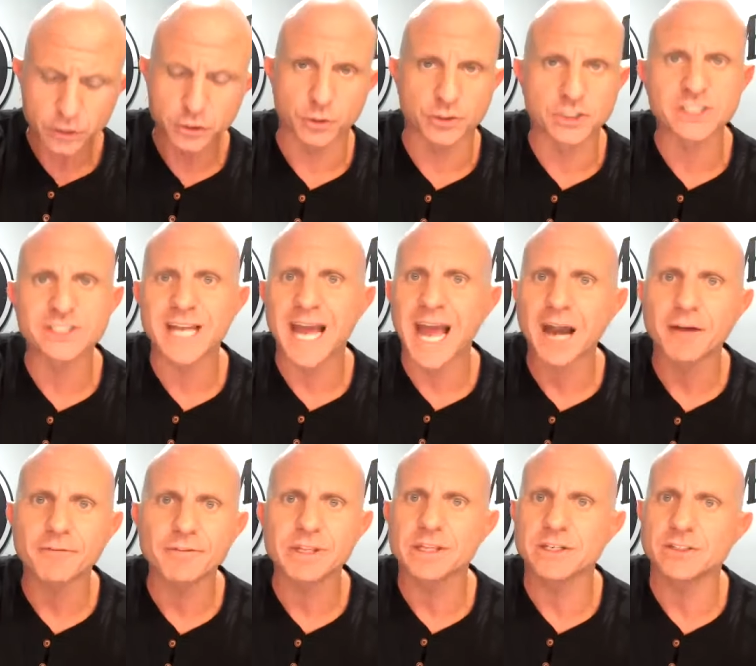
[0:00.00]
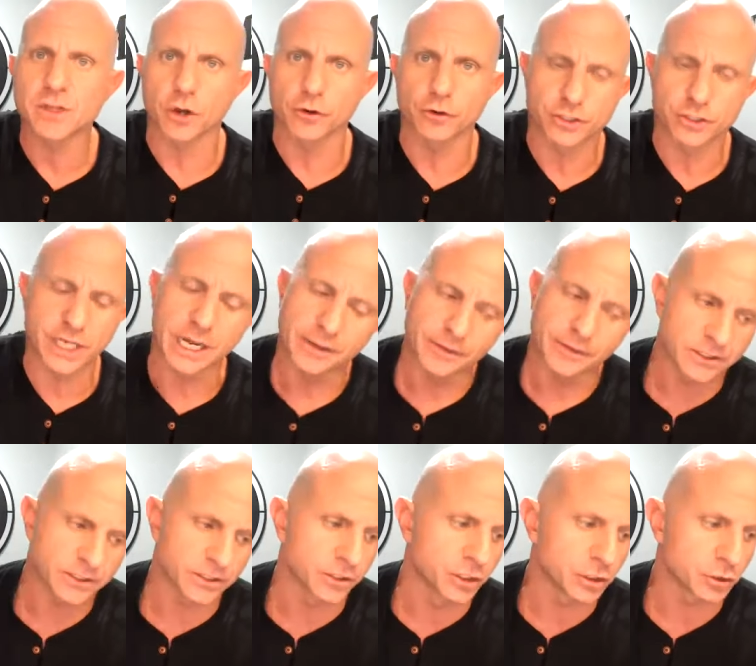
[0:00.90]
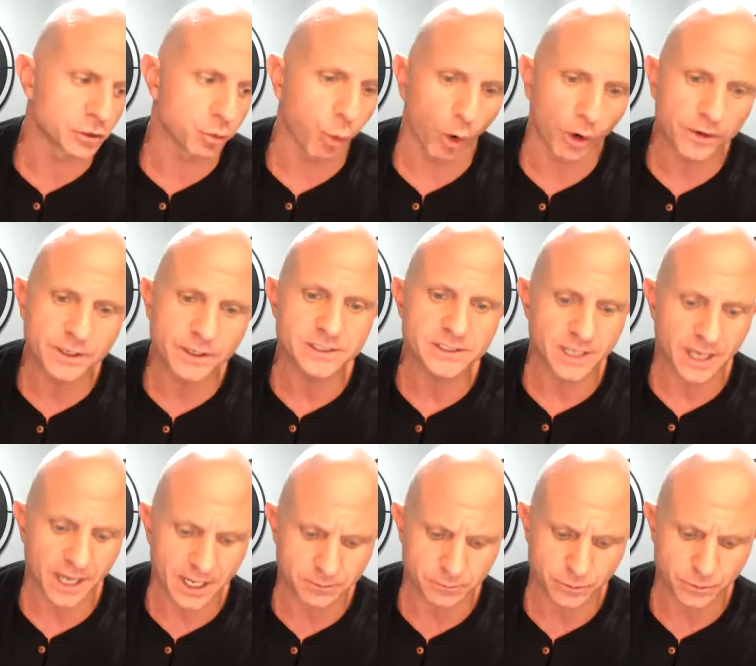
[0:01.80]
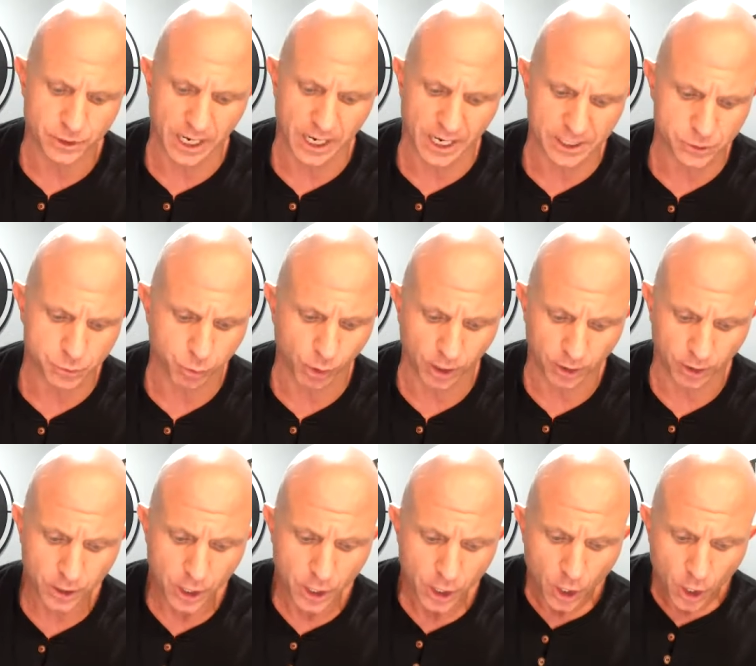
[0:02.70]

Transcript: So it's just having this understanding. This is just one of these times, you guys, where